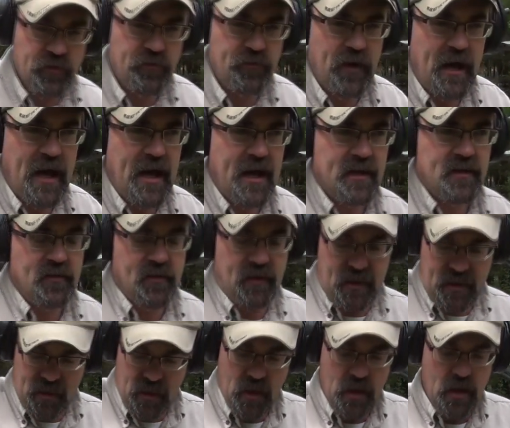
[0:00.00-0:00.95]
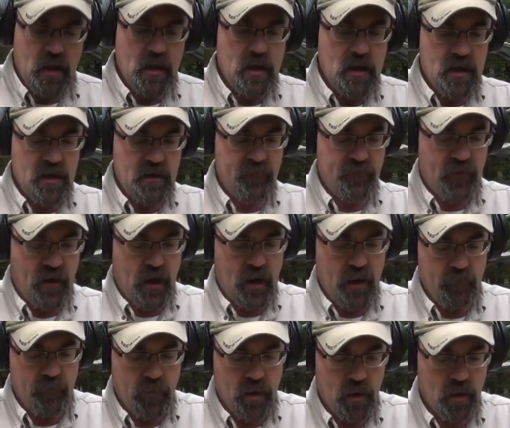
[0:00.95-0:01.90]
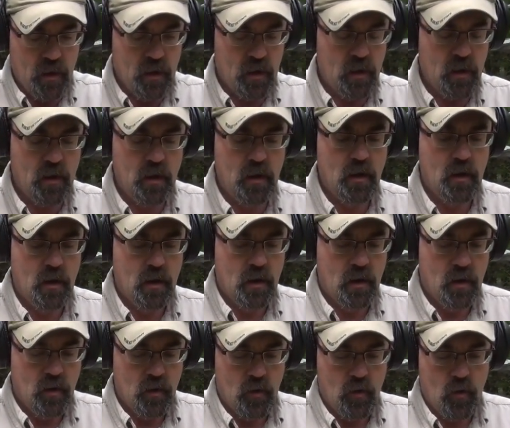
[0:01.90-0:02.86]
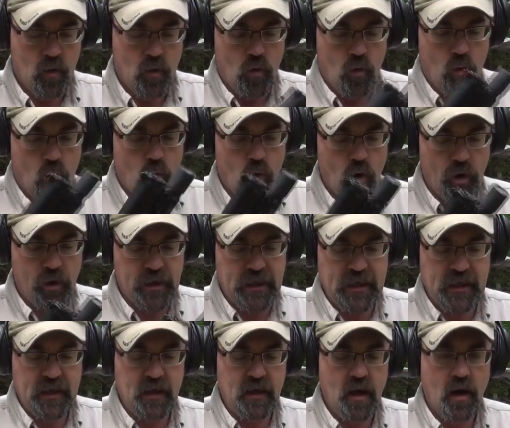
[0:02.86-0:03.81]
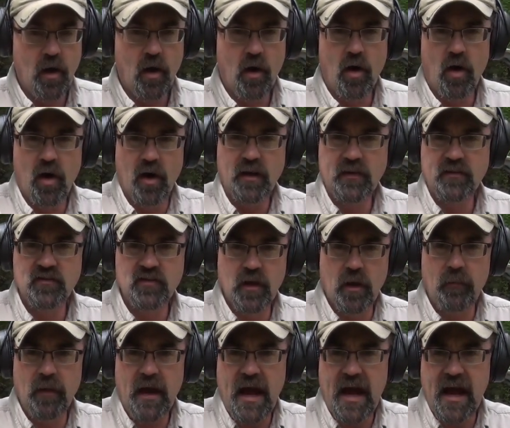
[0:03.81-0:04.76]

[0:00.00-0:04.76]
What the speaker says: the fact that if I'm working on some